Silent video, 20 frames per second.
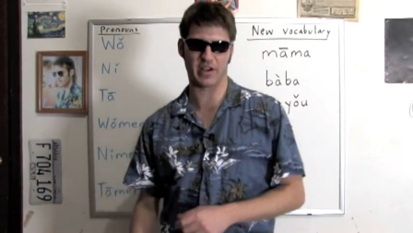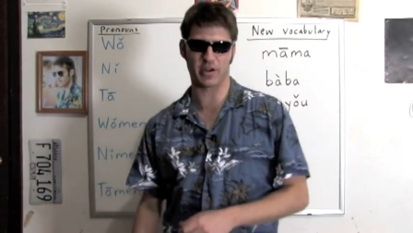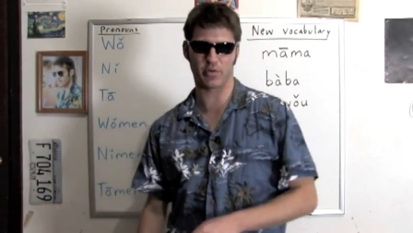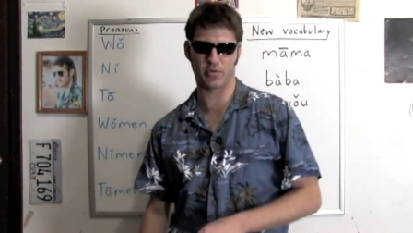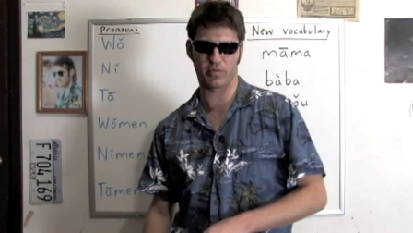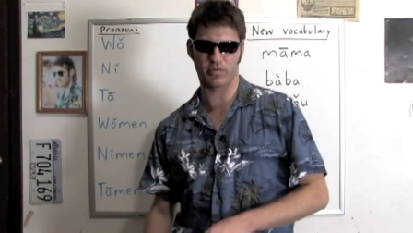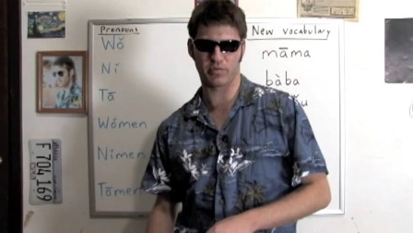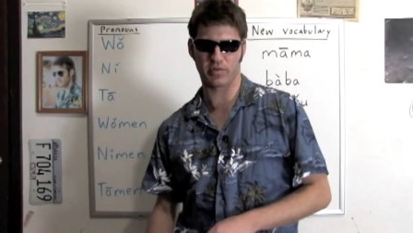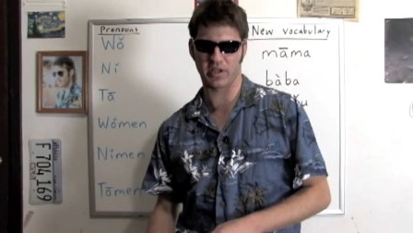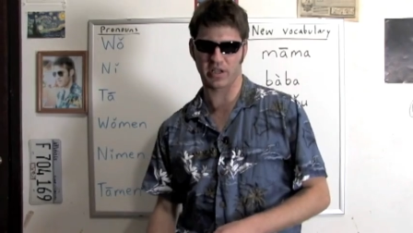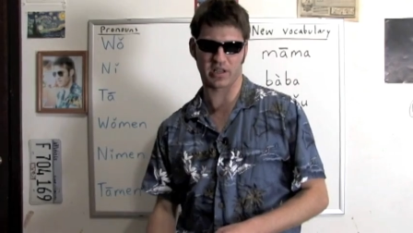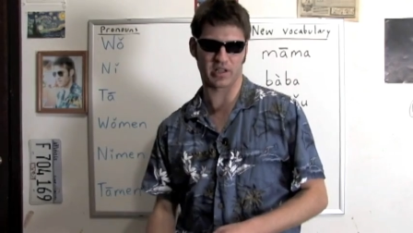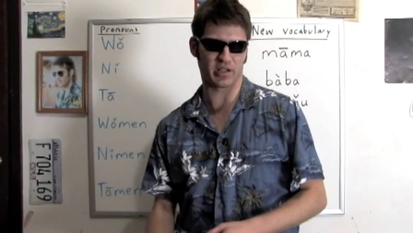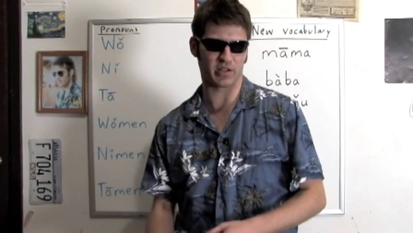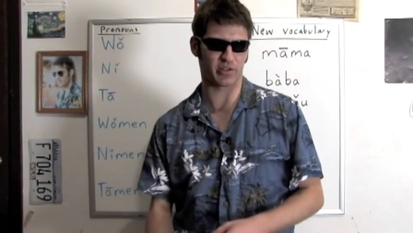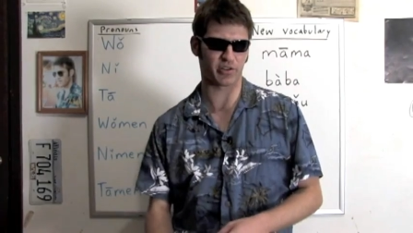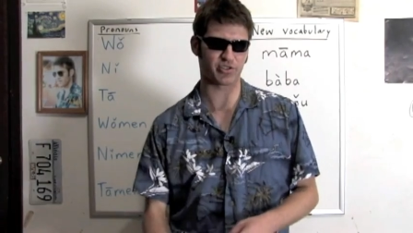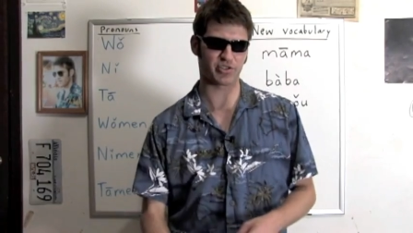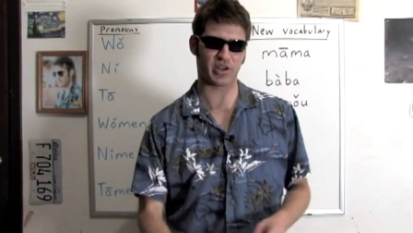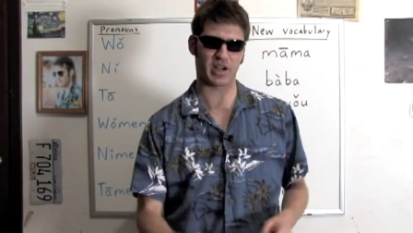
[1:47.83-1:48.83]
How do, like in
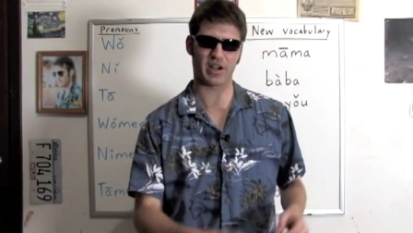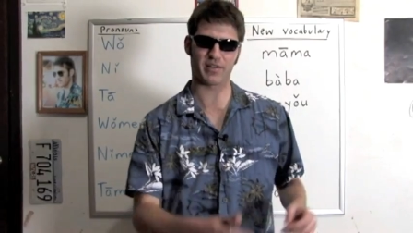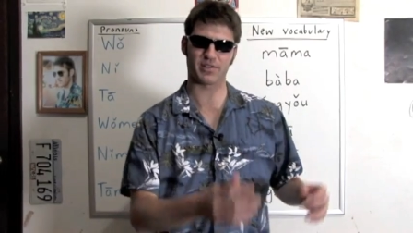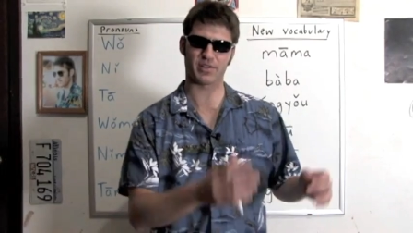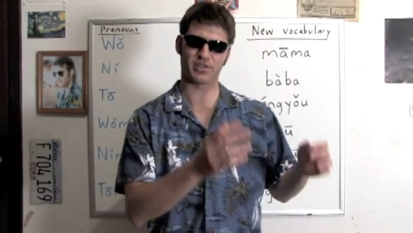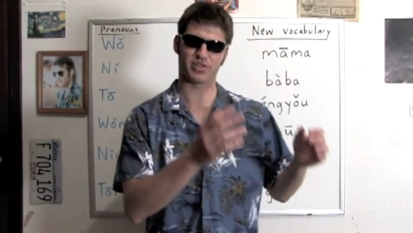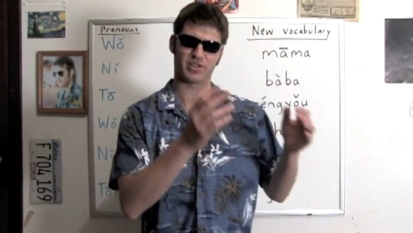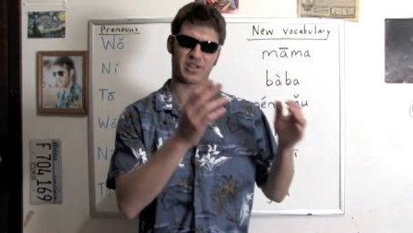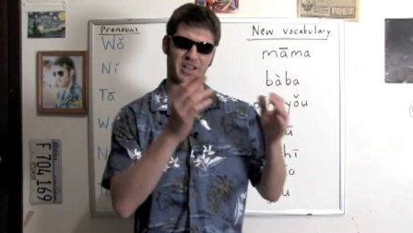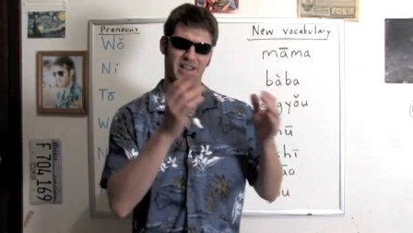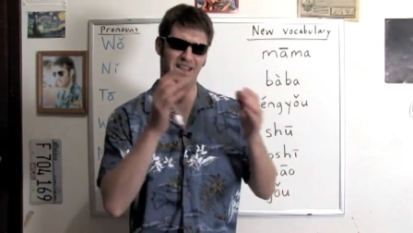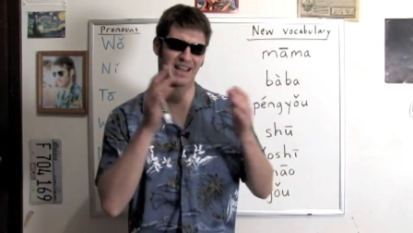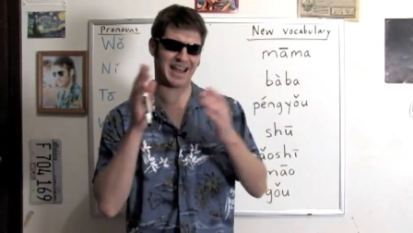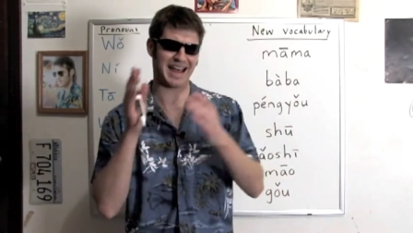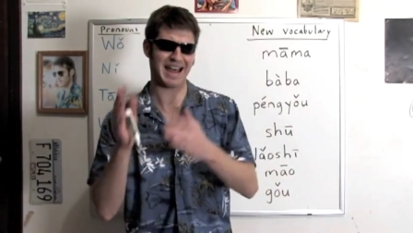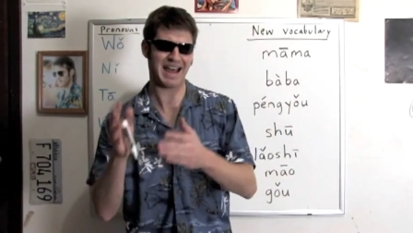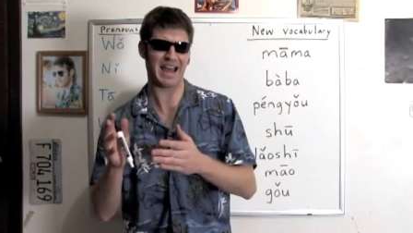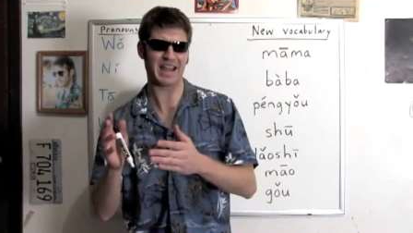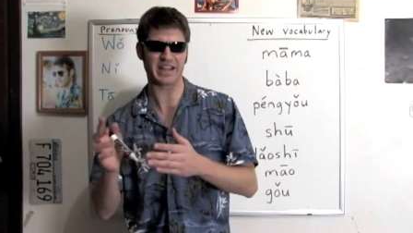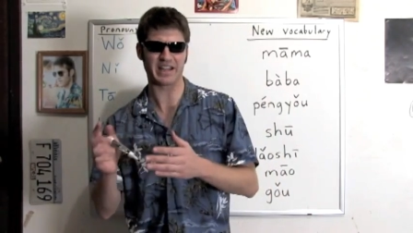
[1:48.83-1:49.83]
English, I have to take
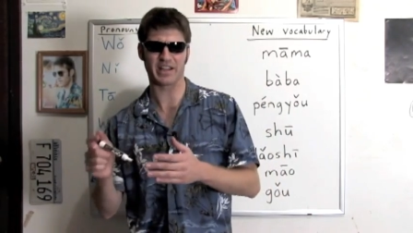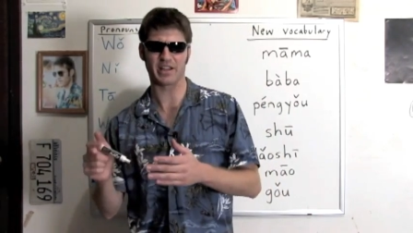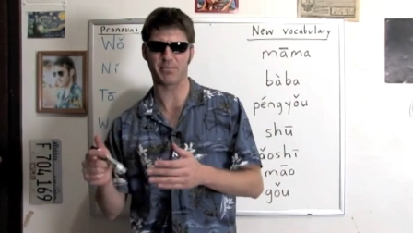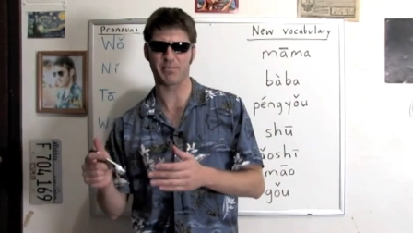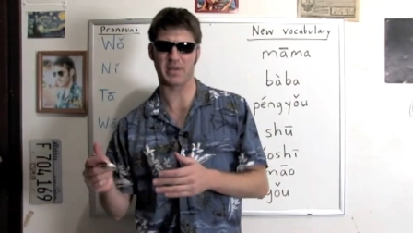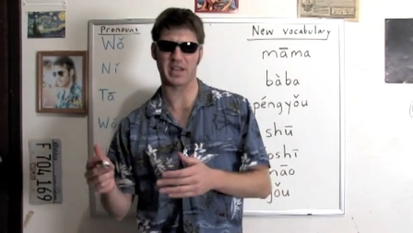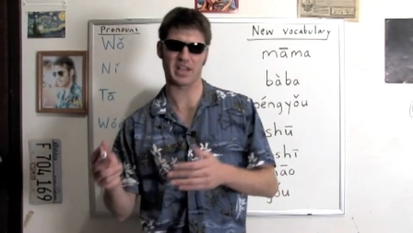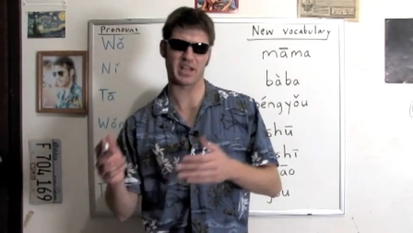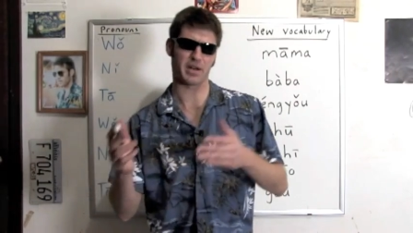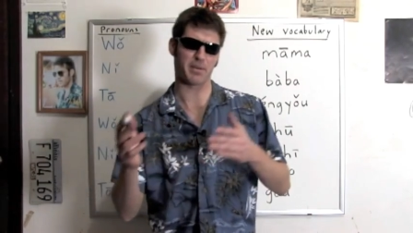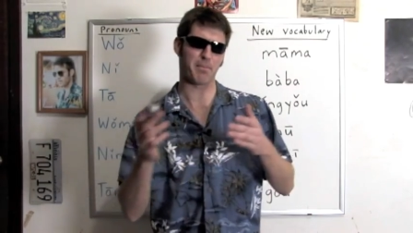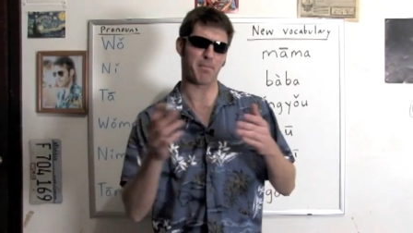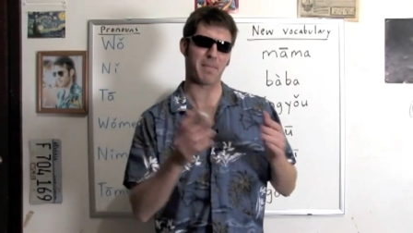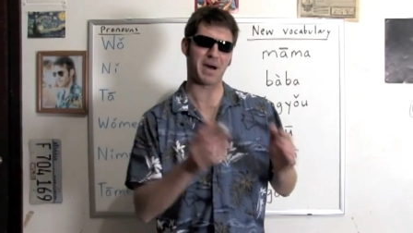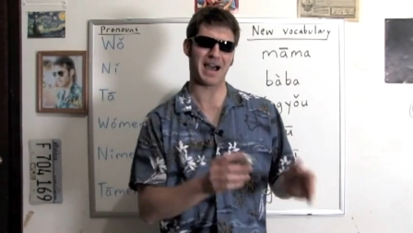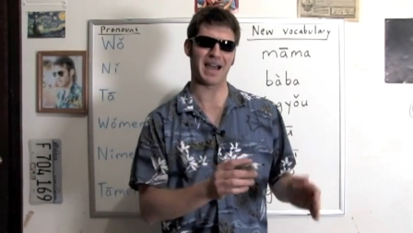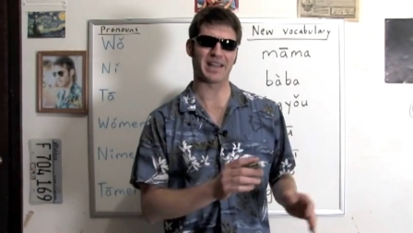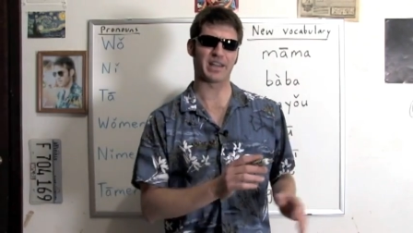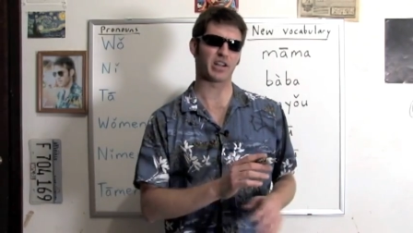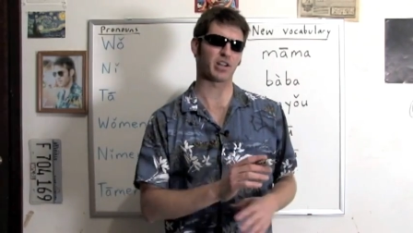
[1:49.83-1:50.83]
I and make it
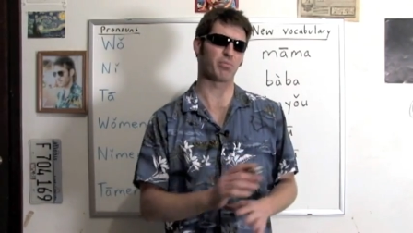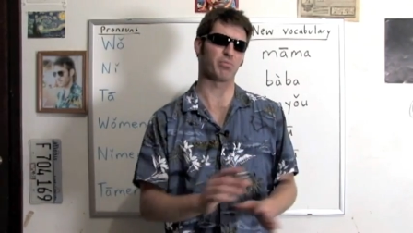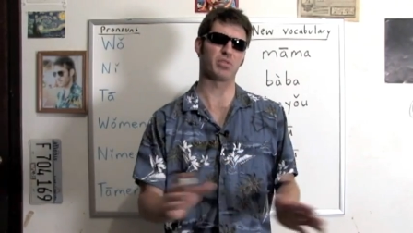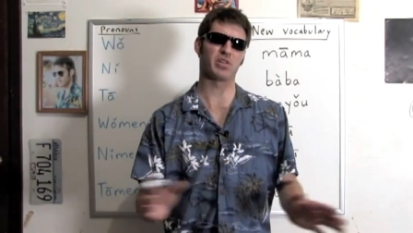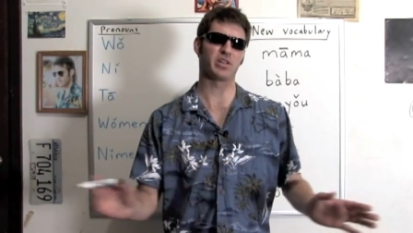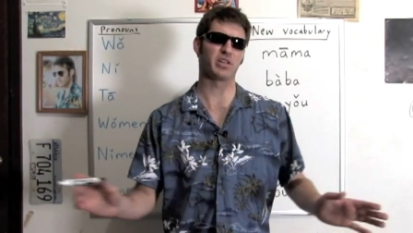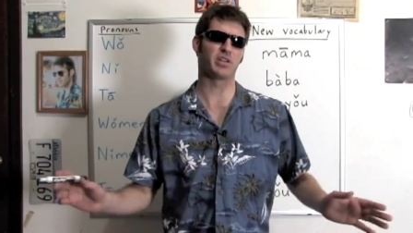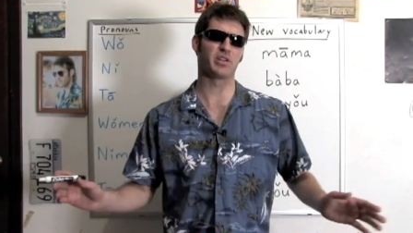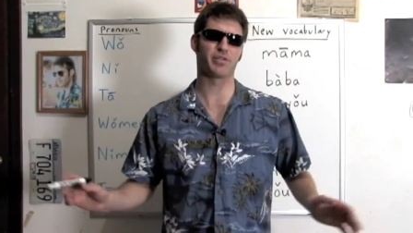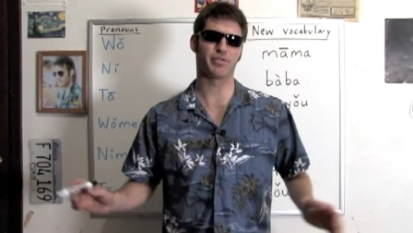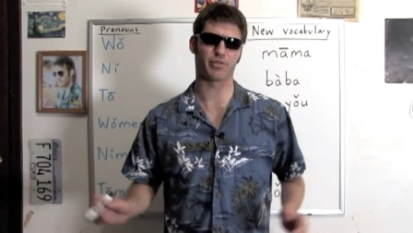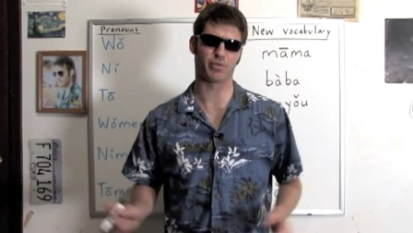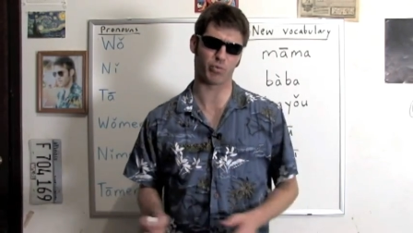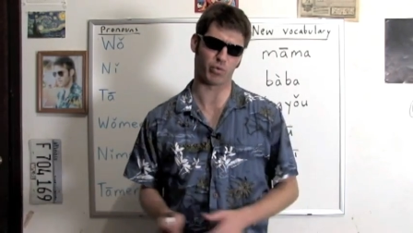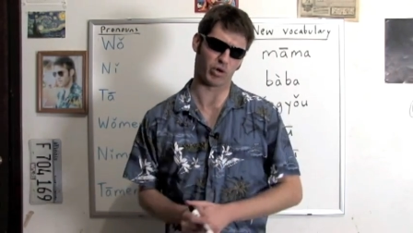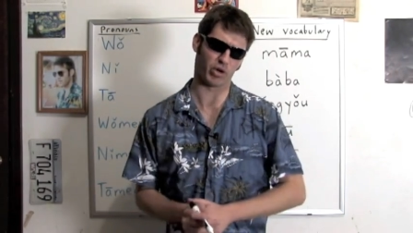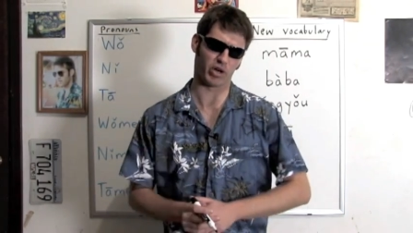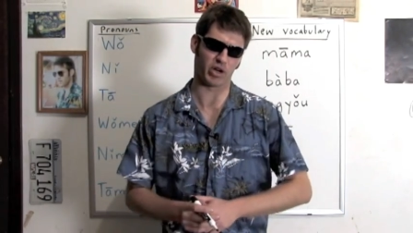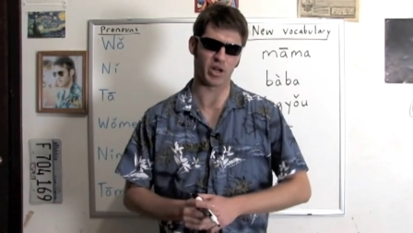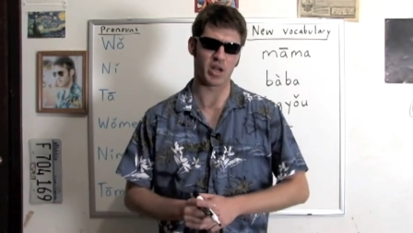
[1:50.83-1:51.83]
my, a completely different
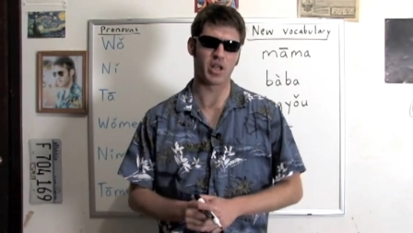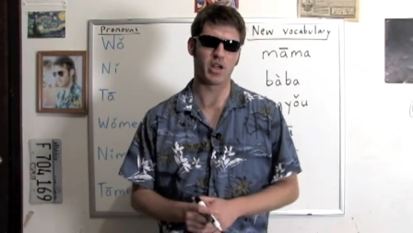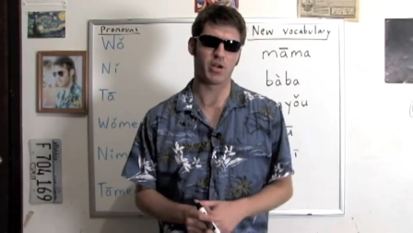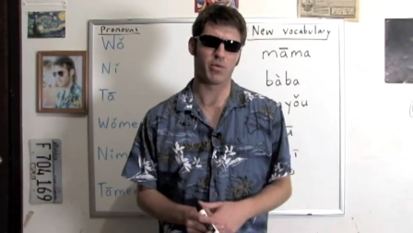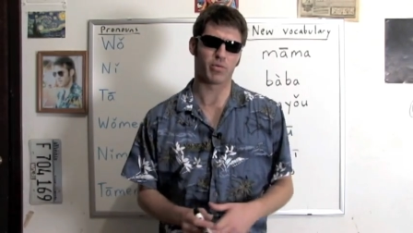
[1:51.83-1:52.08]
word.